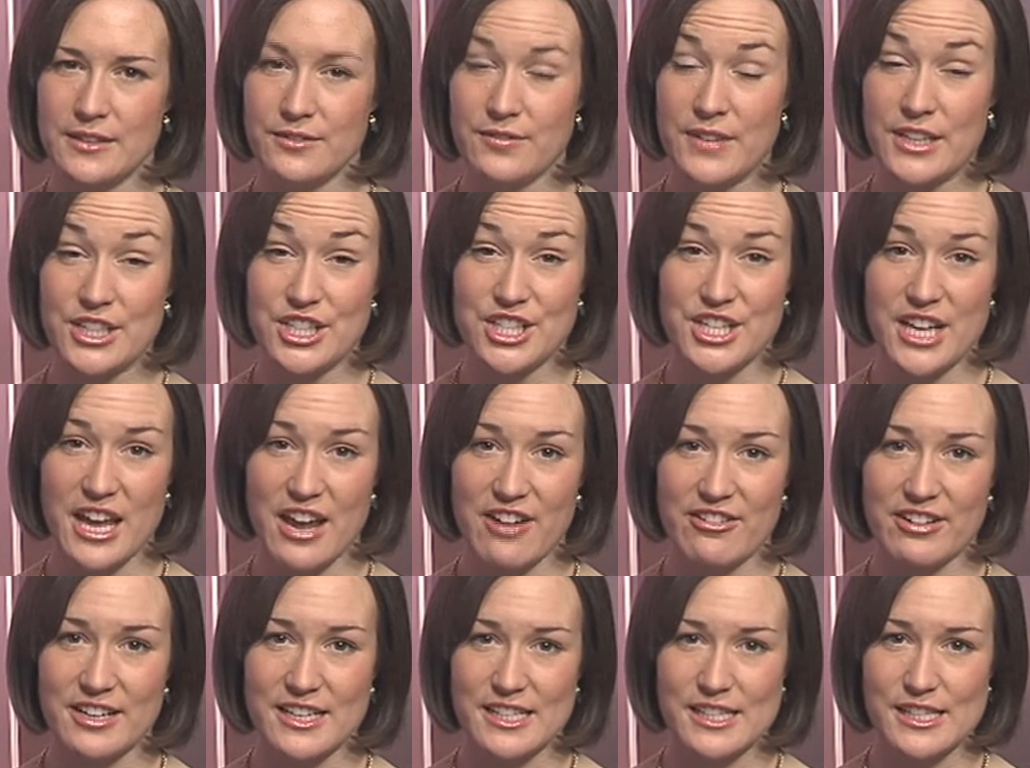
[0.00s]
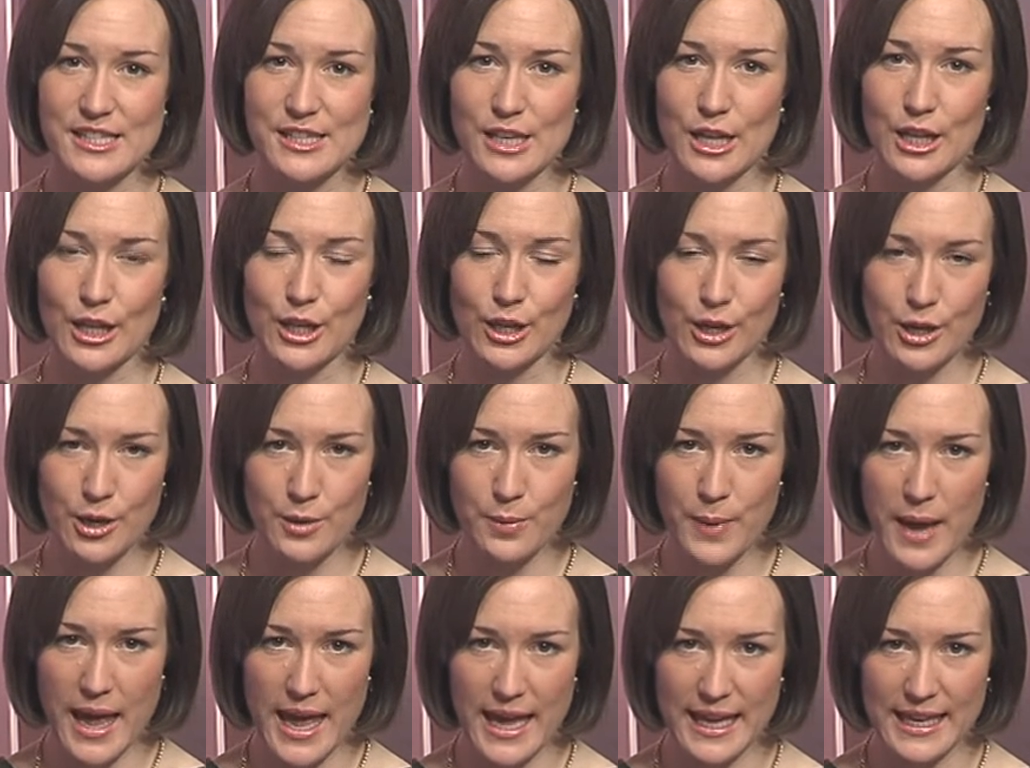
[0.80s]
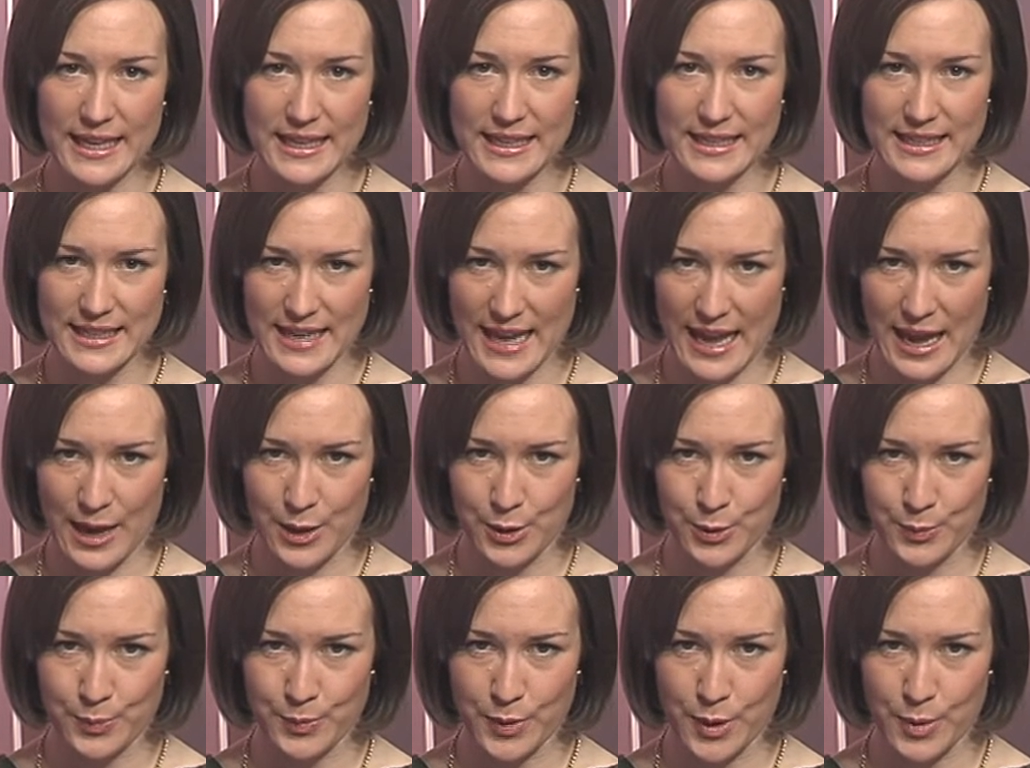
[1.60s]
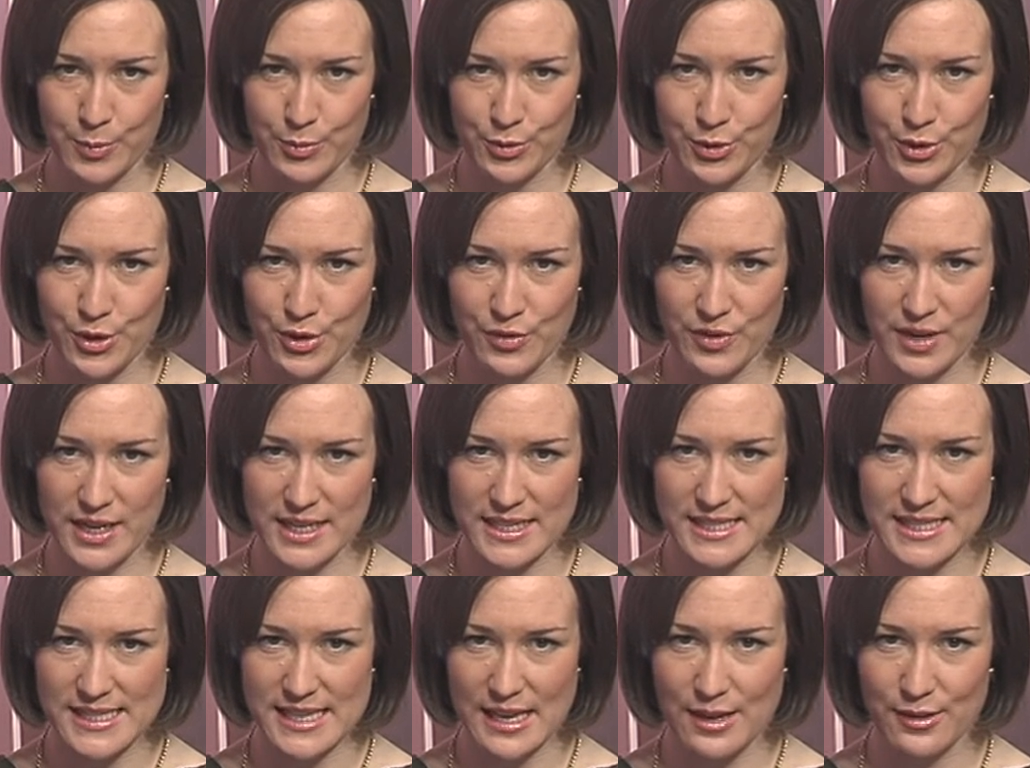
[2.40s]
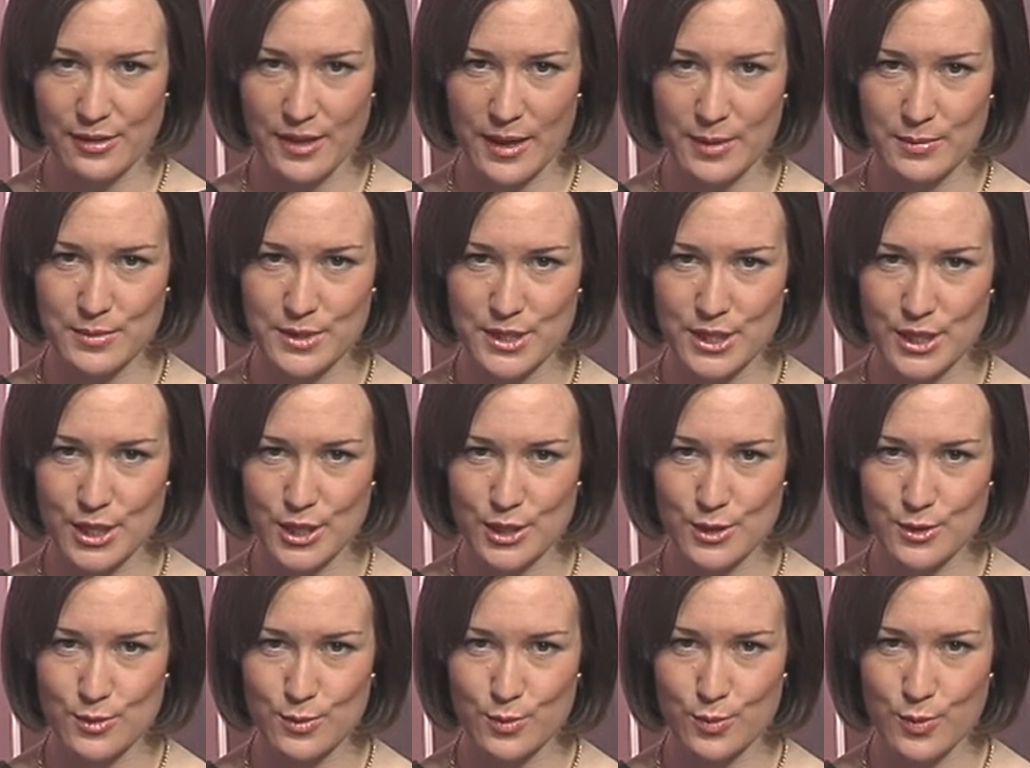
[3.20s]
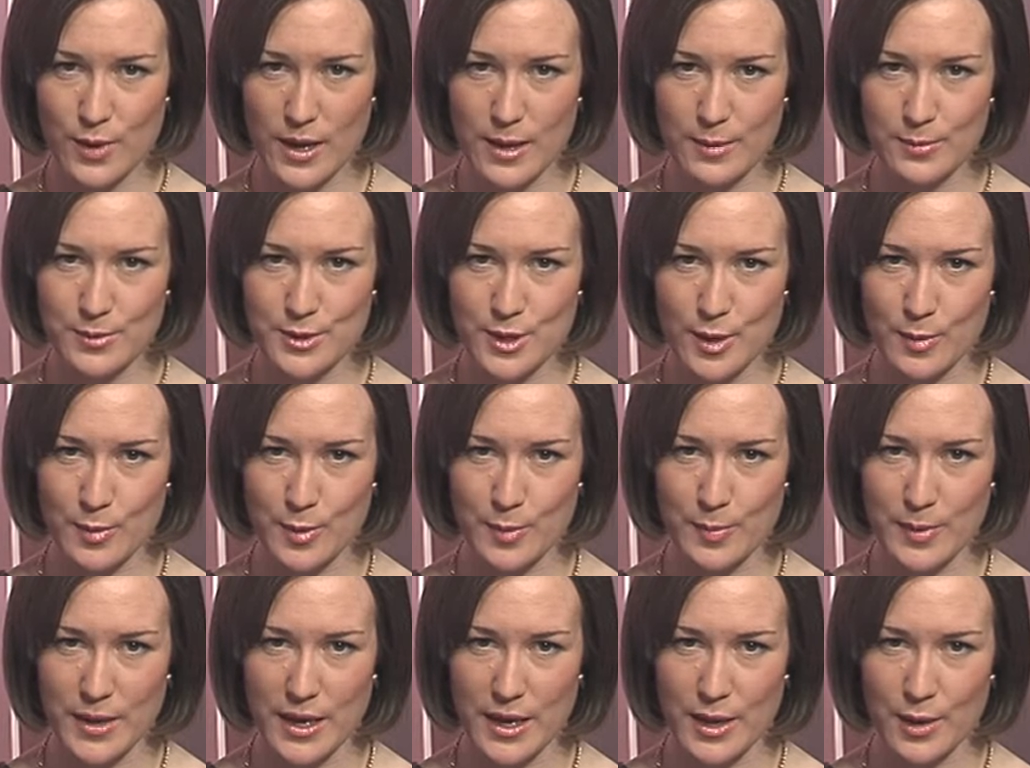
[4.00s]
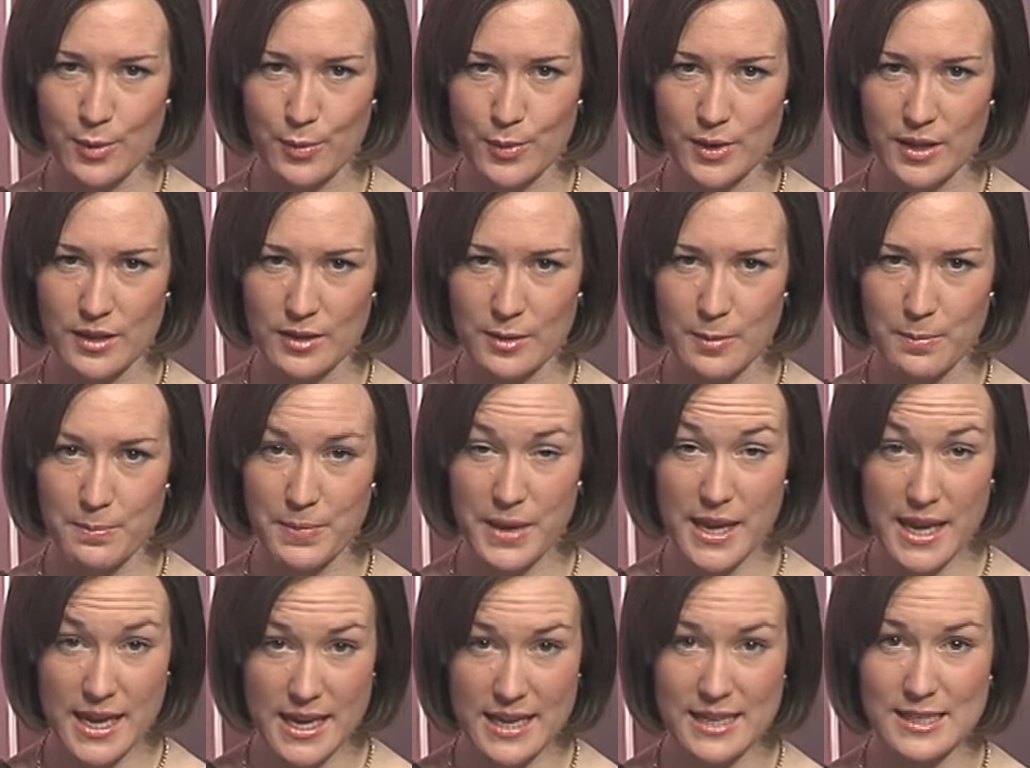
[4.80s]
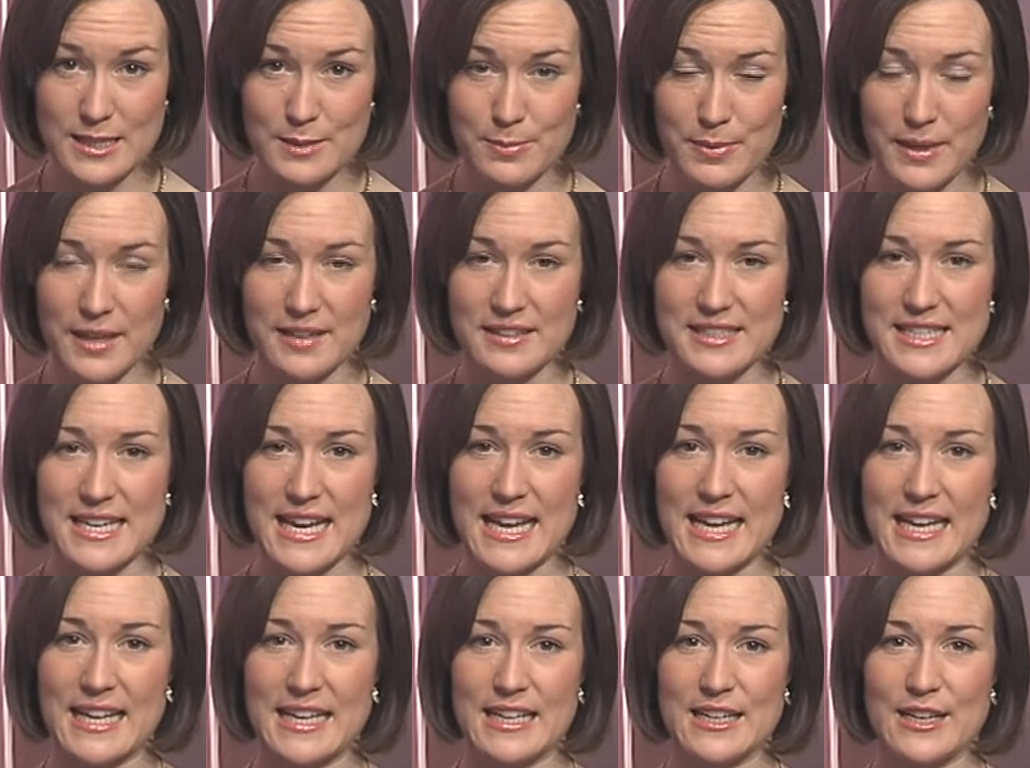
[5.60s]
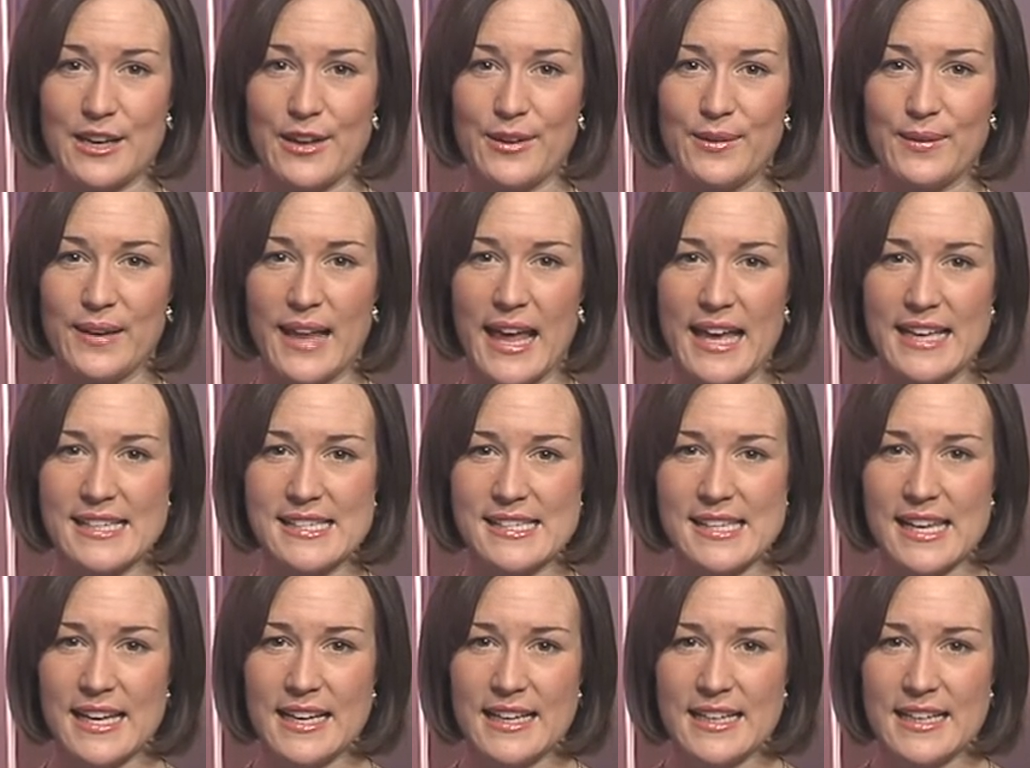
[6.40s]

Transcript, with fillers: Vegetarians, look away now. A brewery in Southampton has whipped up a beer with pig's blood in it, no less.